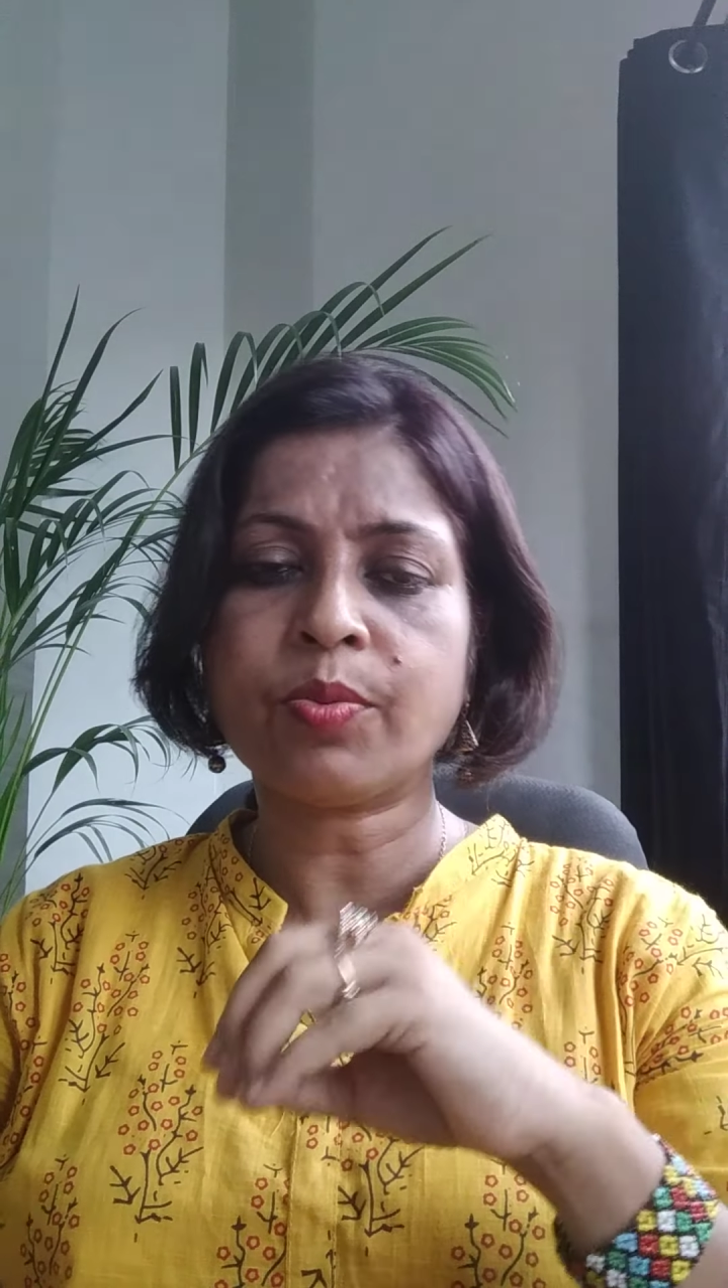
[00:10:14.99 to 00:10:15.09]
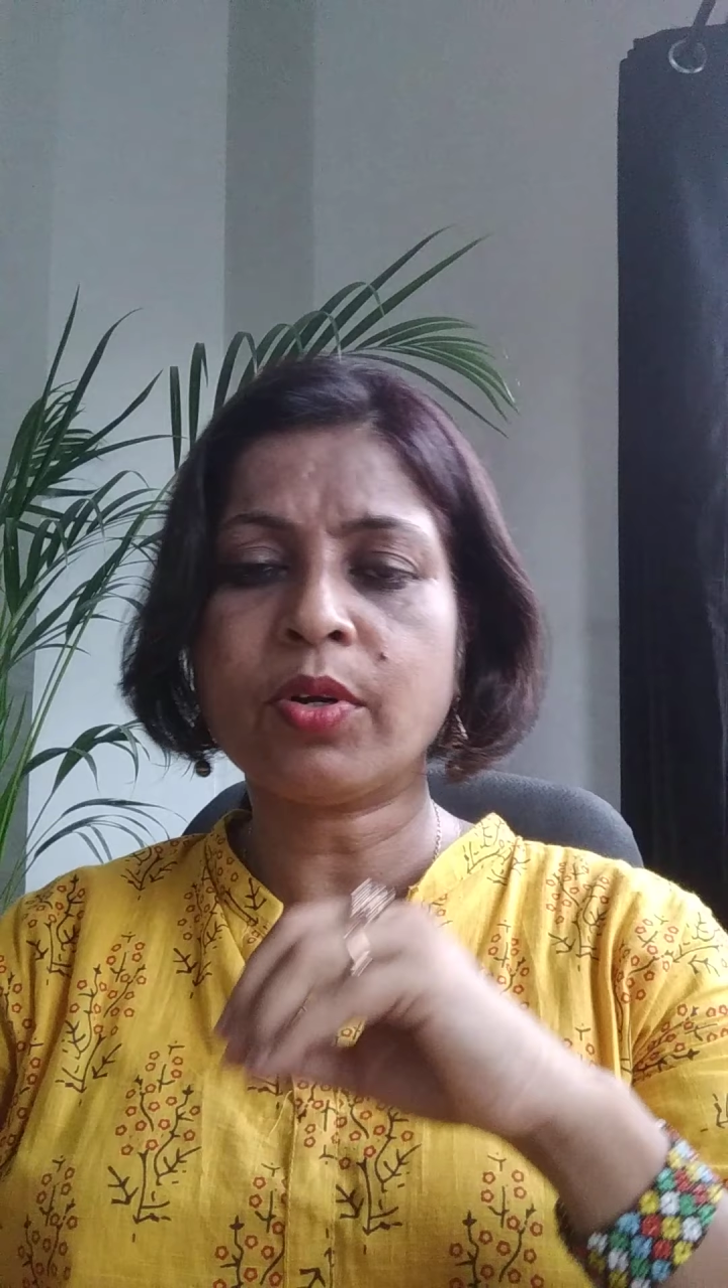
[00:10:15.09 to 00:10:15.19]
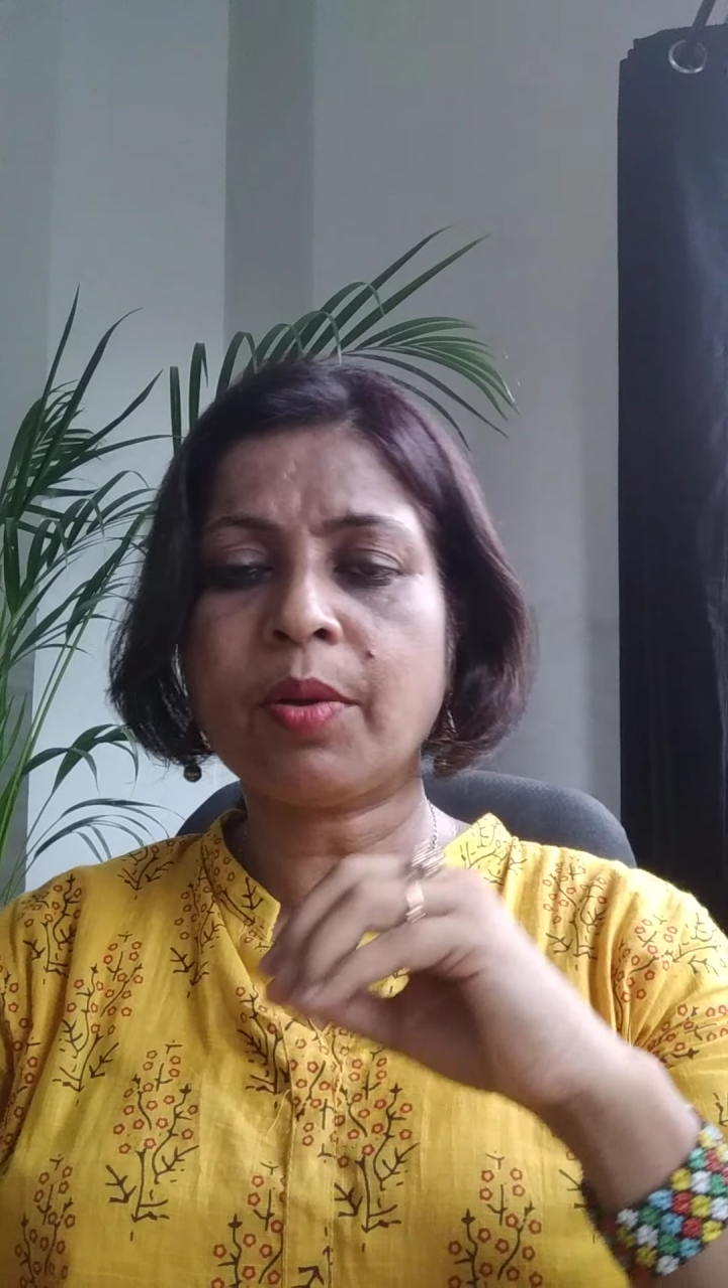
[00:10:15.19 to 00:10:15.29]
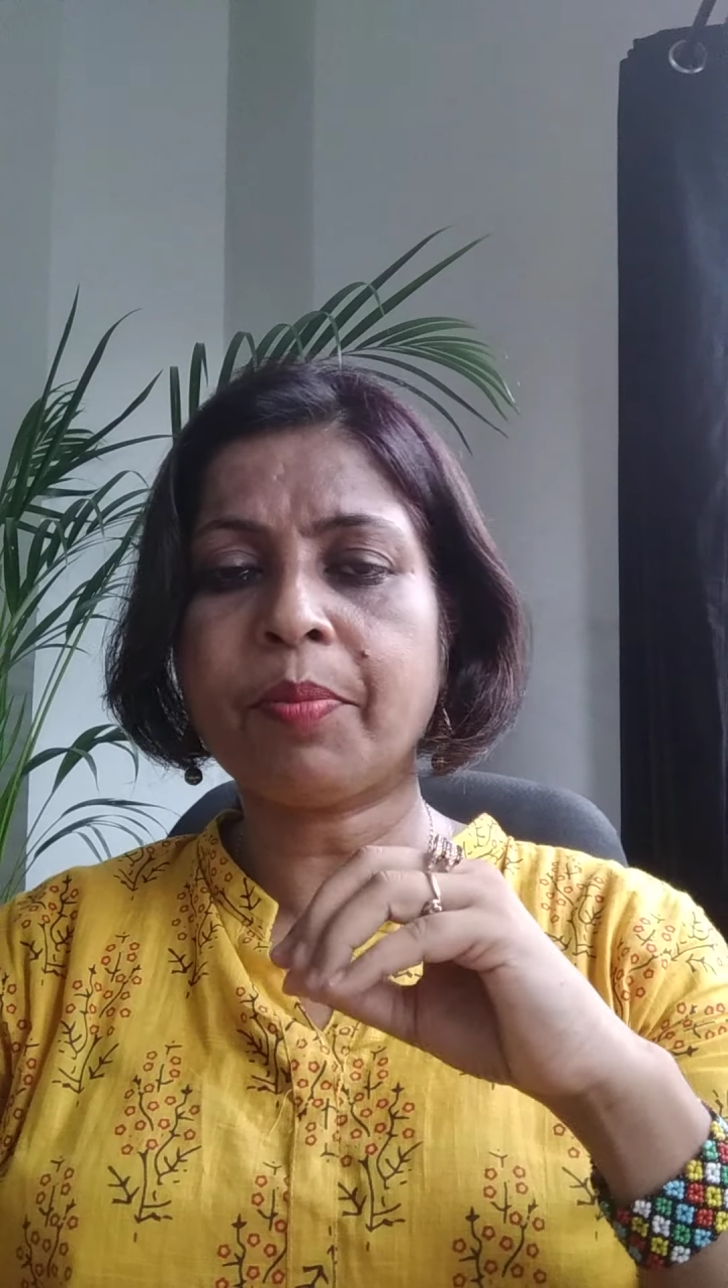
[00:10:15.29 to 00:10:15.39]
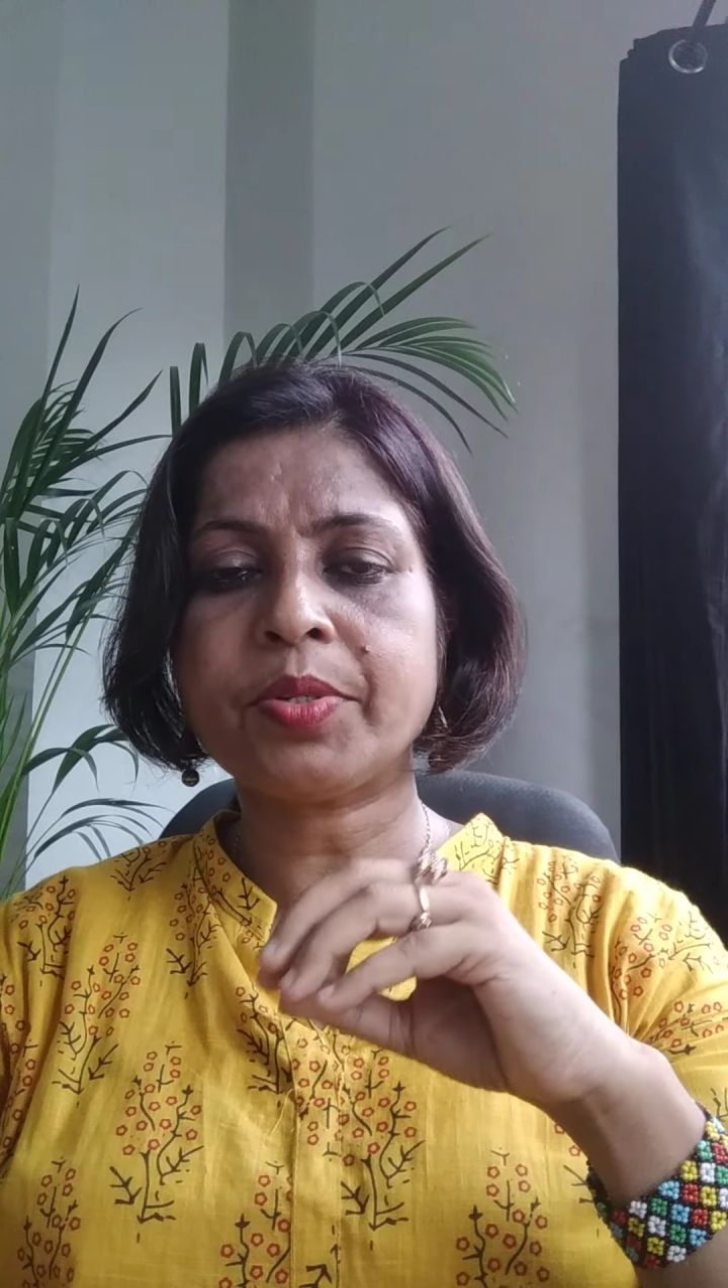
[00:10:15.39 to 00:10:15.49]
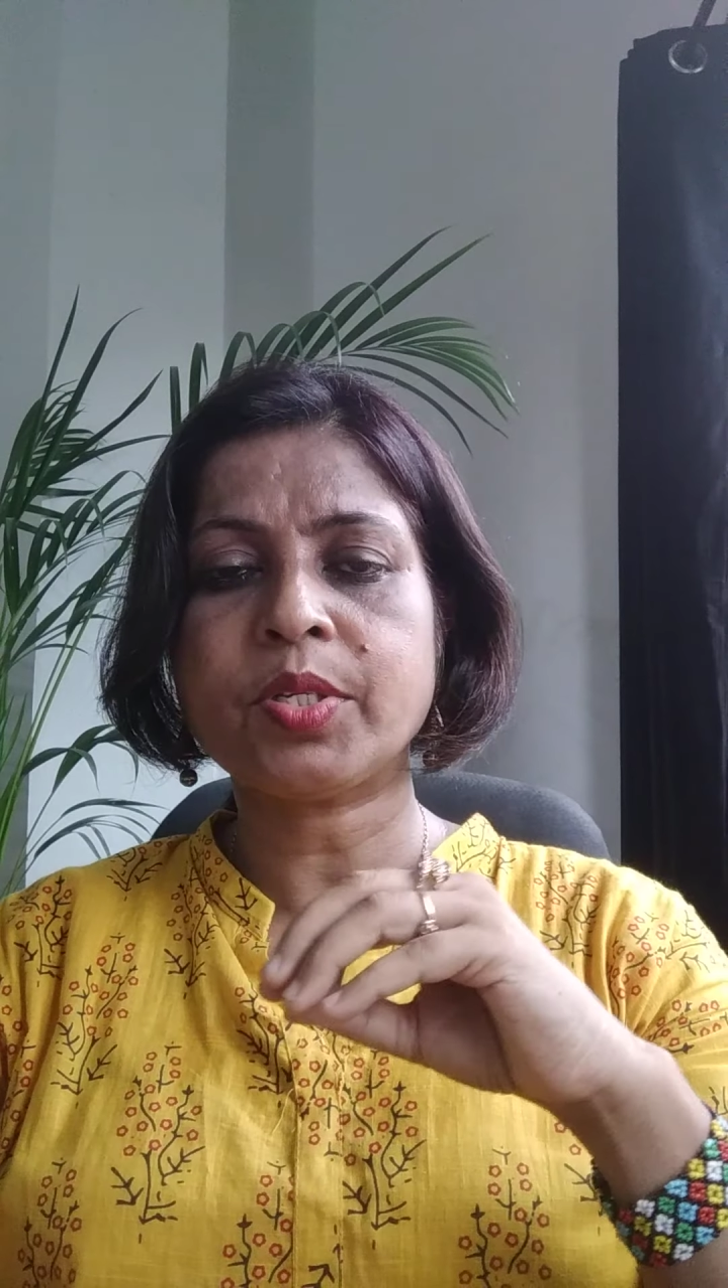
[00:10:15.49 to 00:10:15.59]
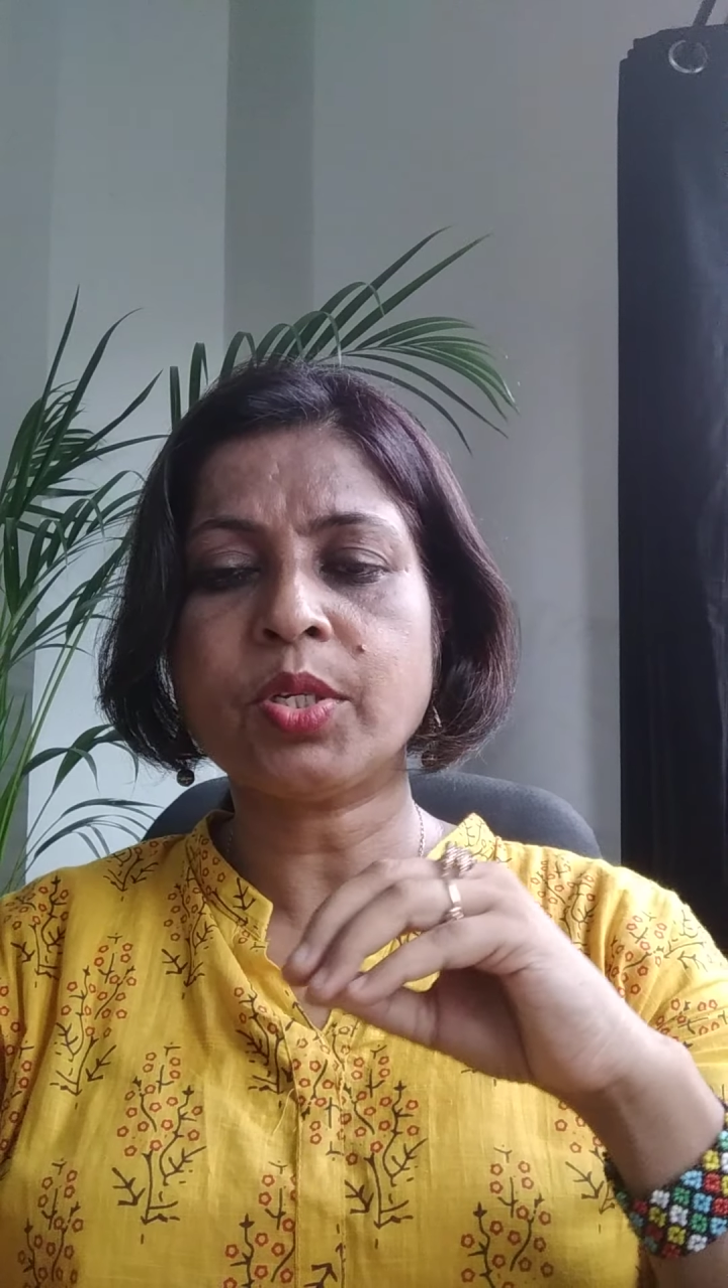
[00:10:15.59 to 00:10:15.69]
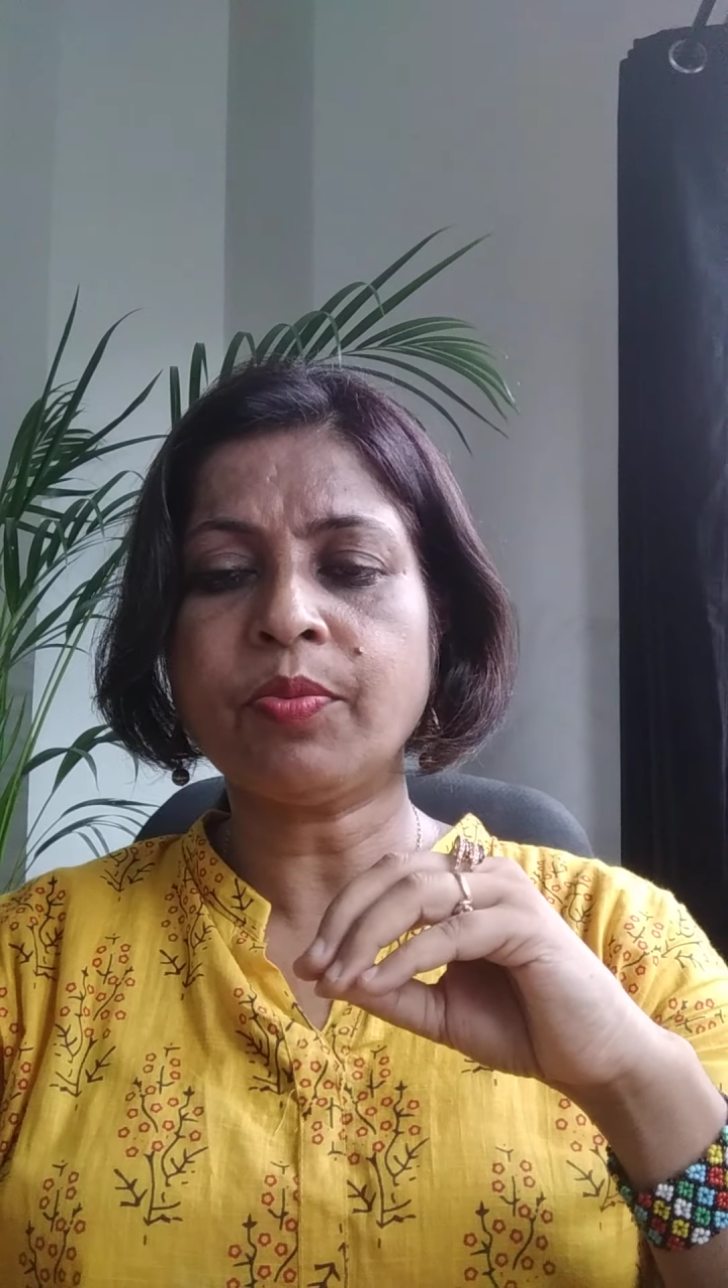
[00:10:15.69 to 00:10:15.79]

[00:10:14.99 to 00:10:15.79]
for compensation